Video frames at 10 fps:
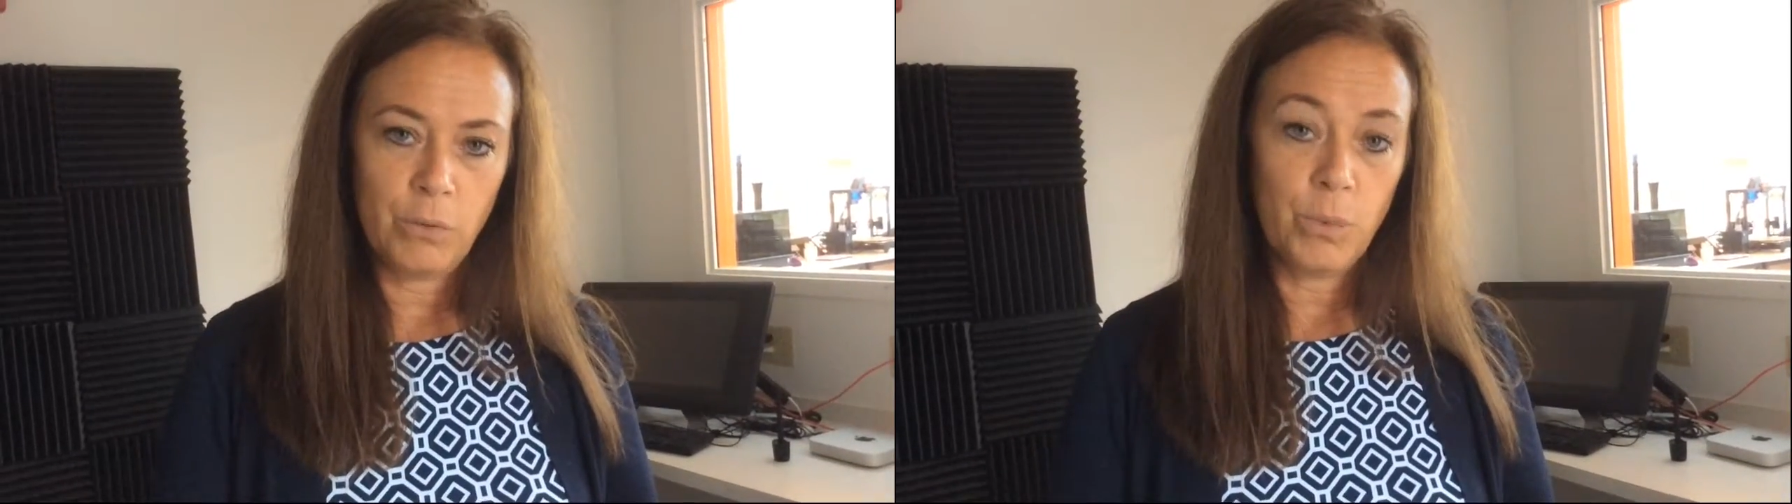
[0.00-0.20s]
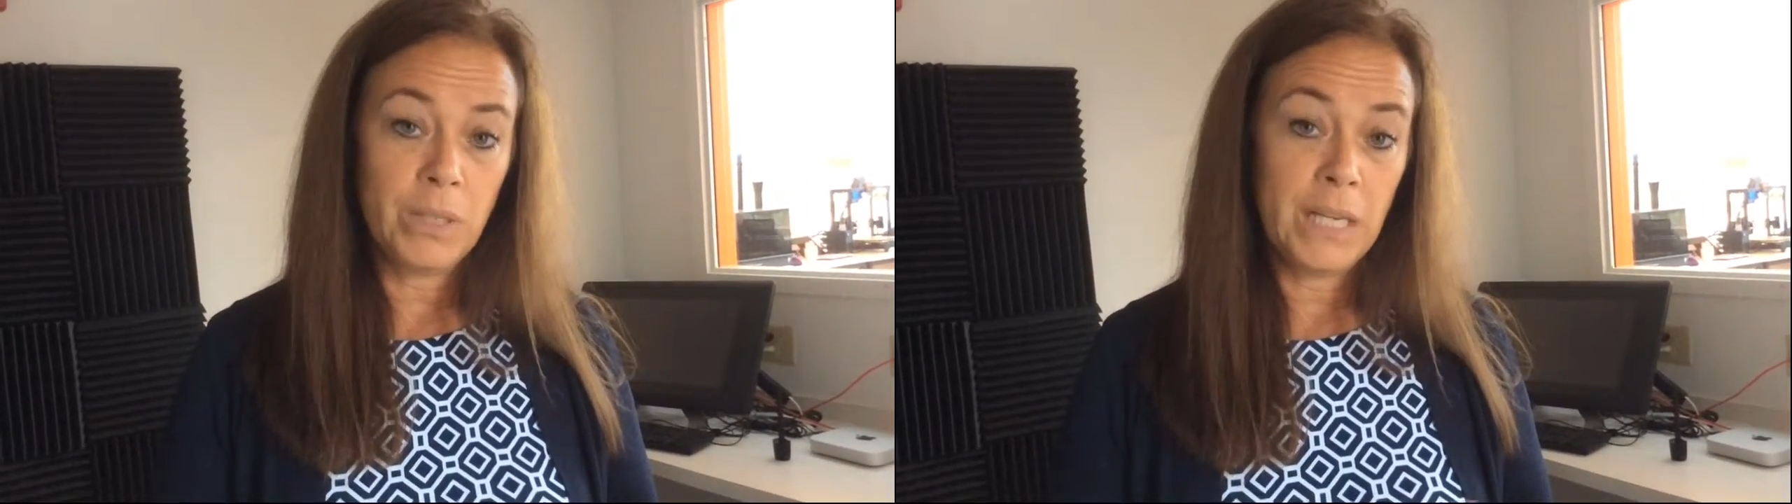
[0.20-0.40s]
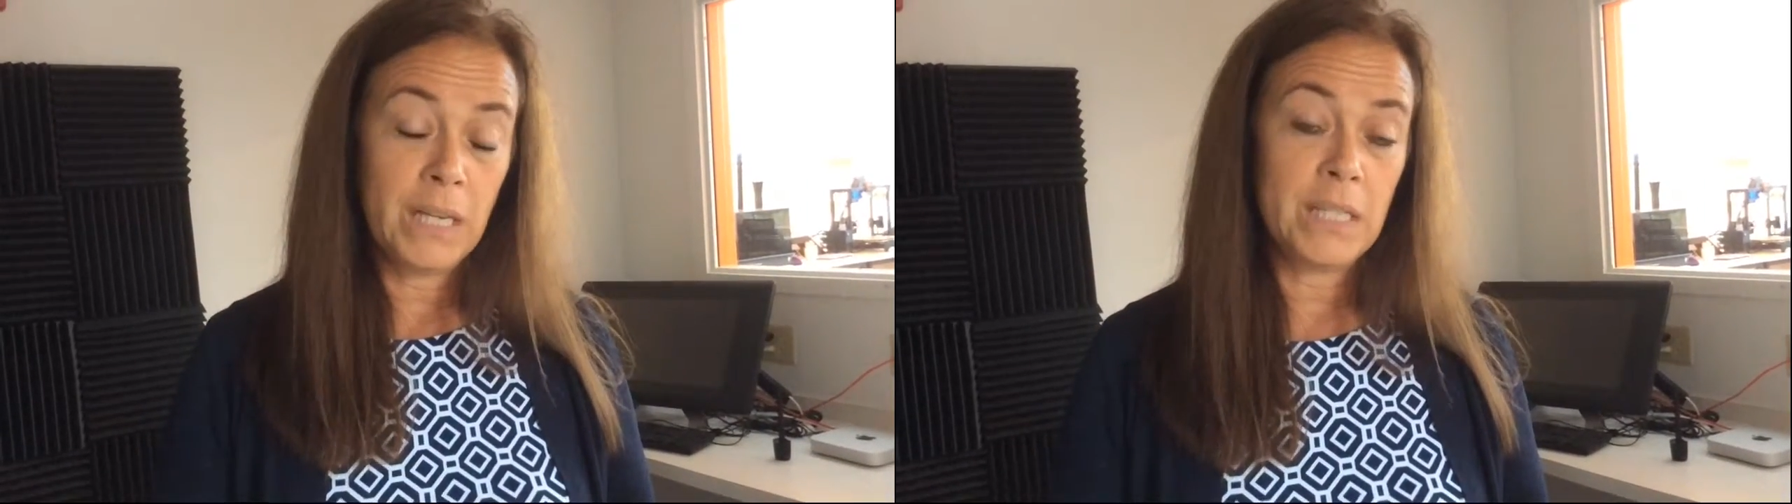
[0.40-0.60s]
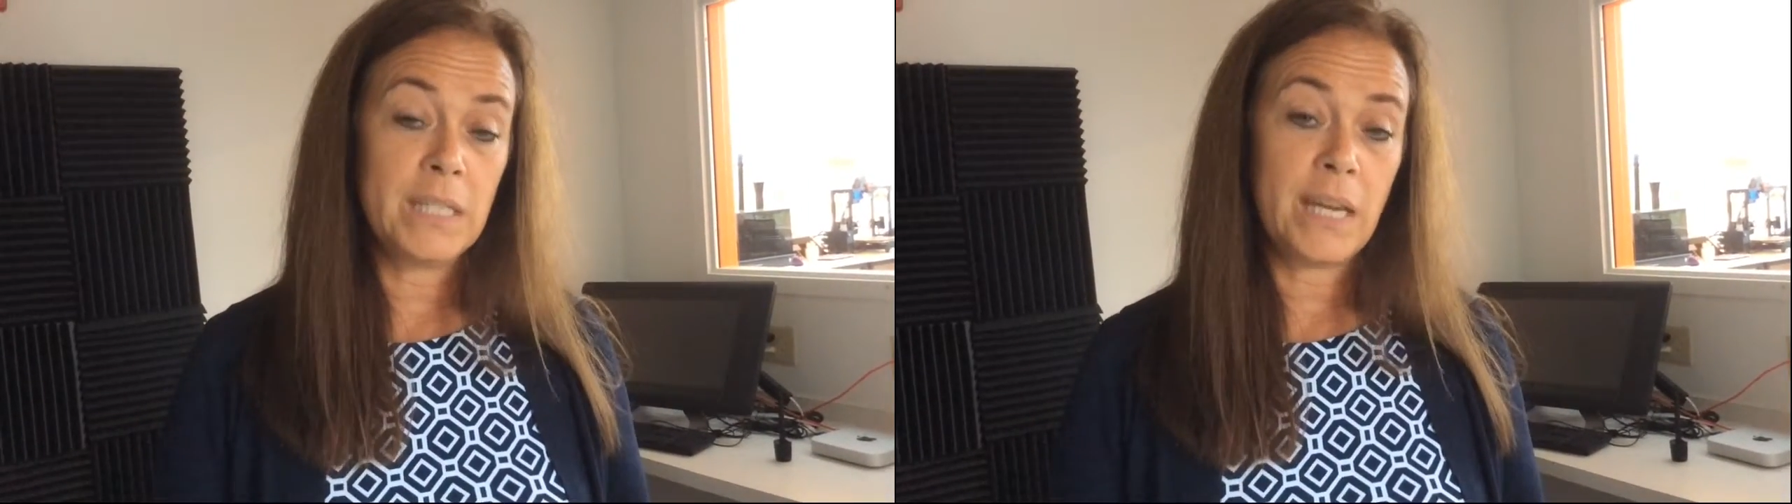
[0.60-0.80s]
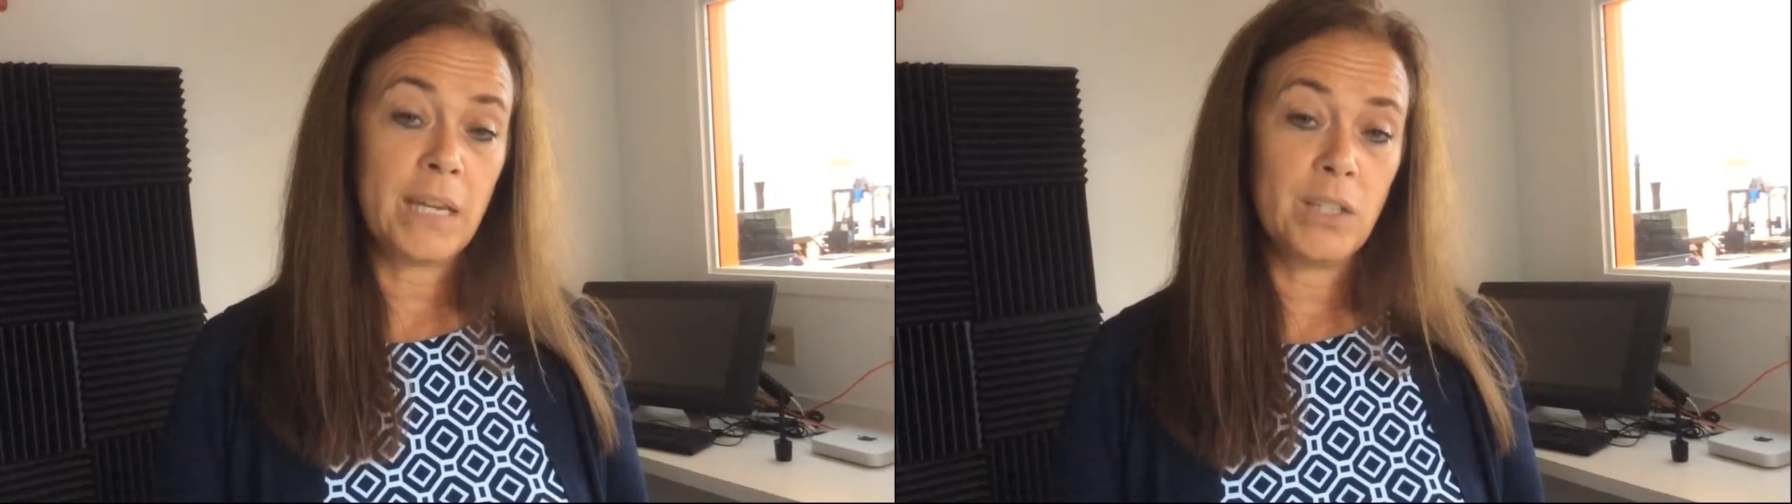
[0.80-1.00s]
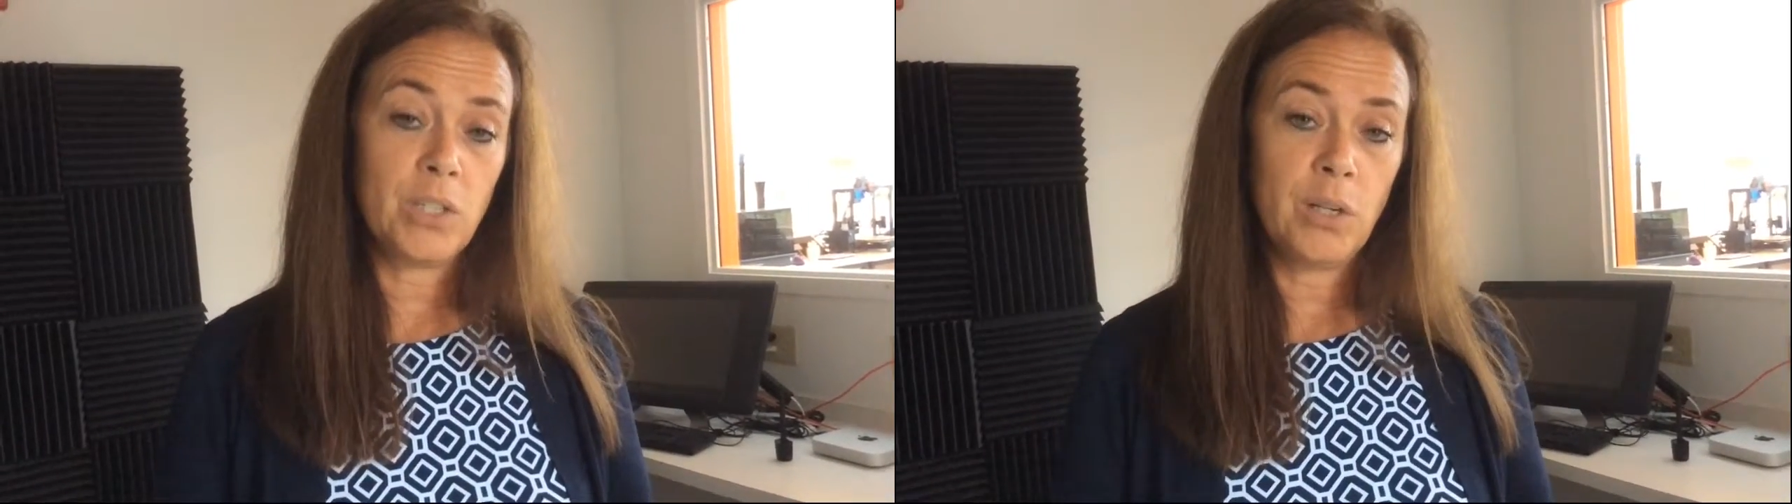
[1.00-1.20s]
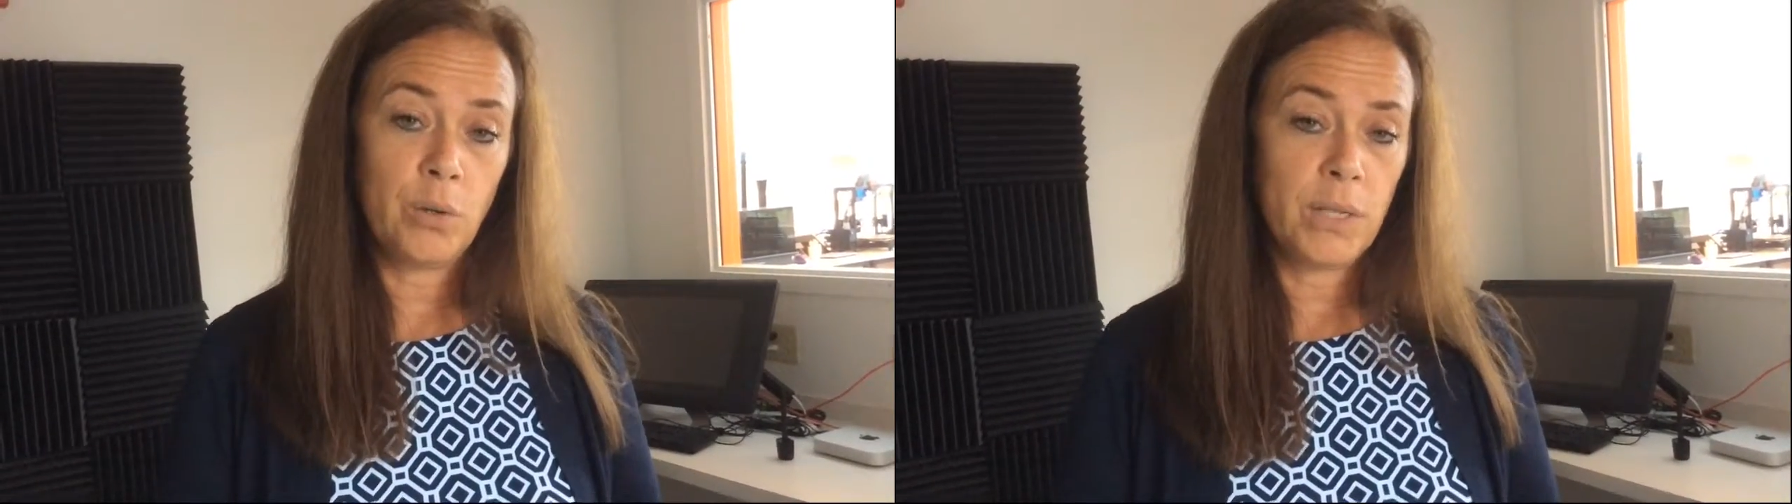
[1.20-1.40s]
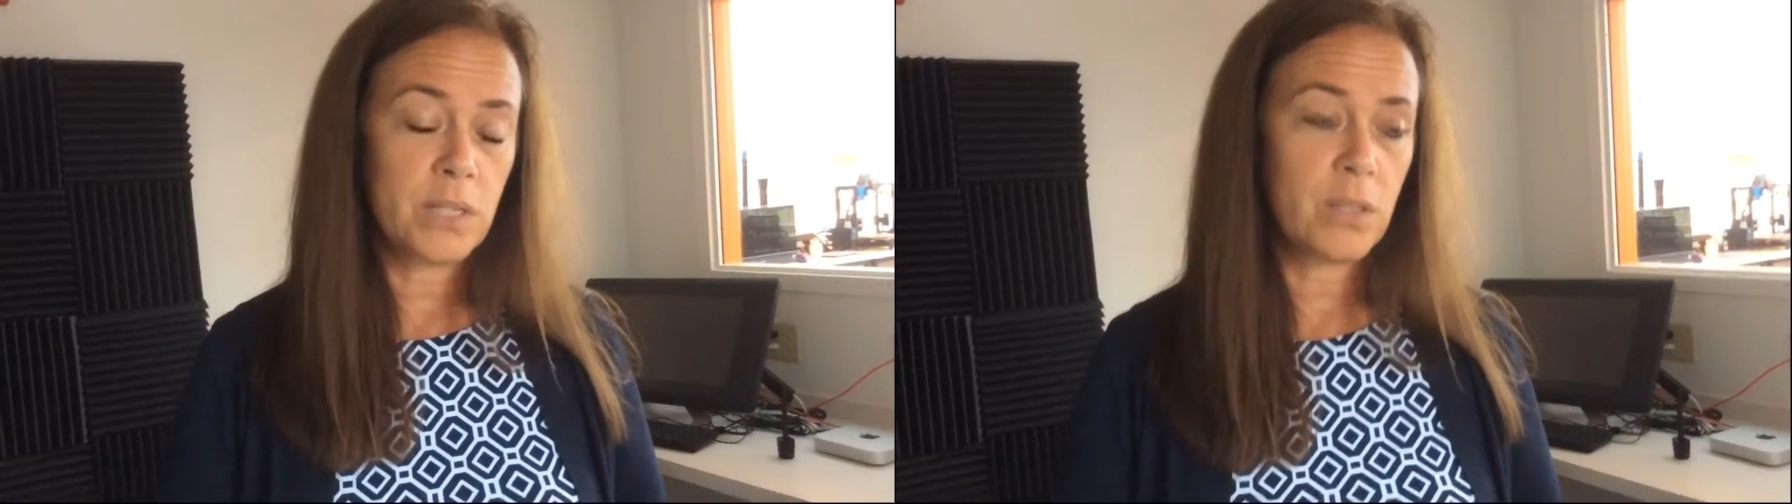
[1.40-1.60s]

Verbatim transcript: really in a second's notice.